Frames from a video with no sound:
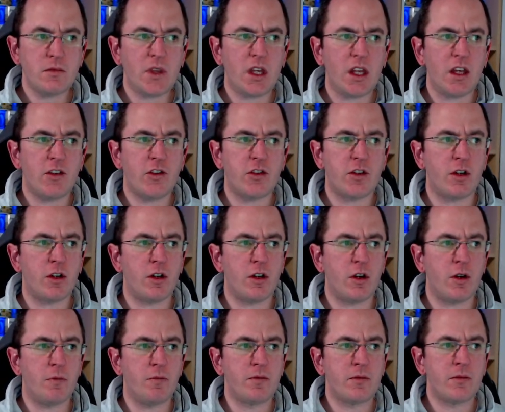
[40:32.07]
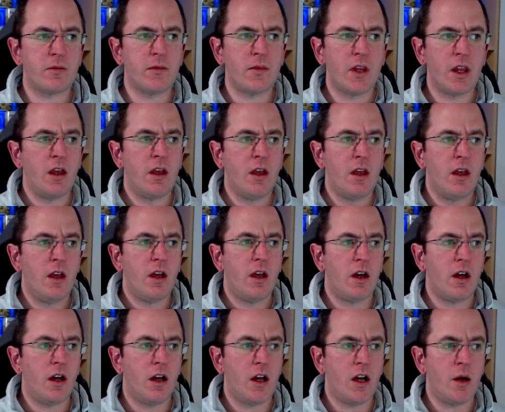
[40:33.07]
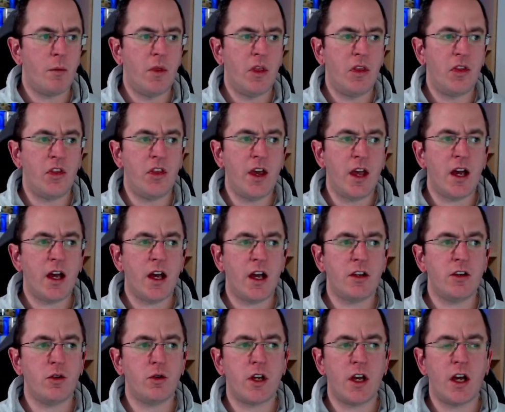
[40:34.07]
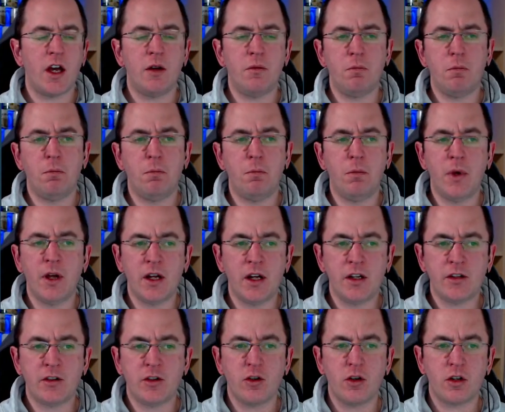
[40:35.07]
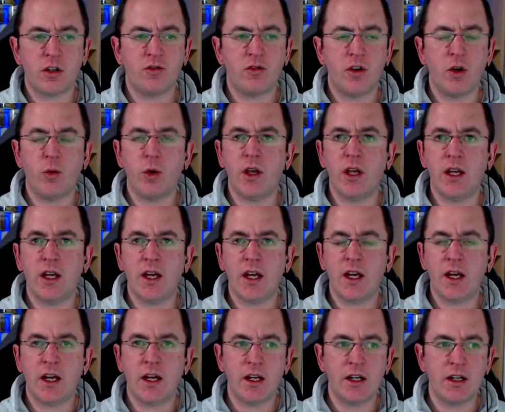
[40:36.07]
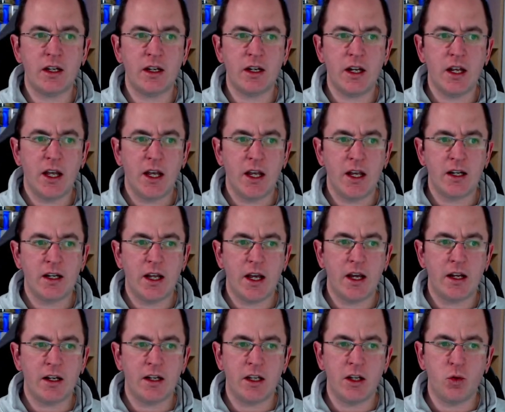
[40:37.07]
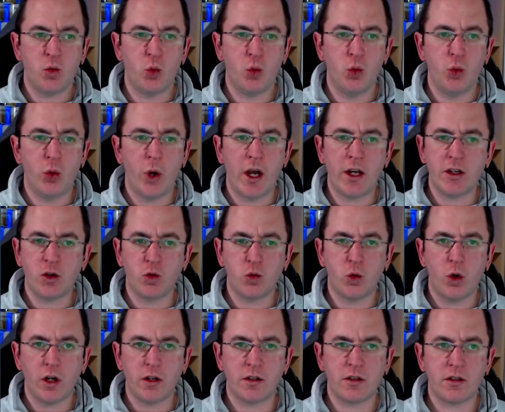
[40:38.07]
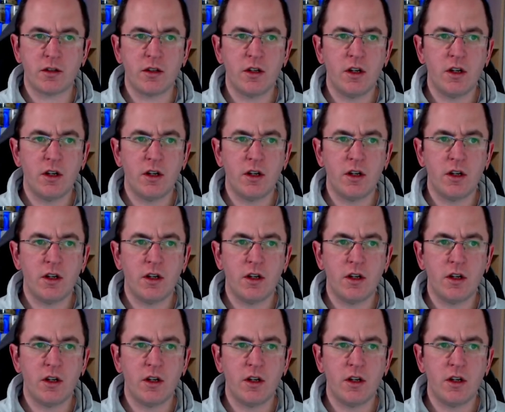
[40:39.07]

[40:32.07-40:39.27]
So there you can build your query in any way you want.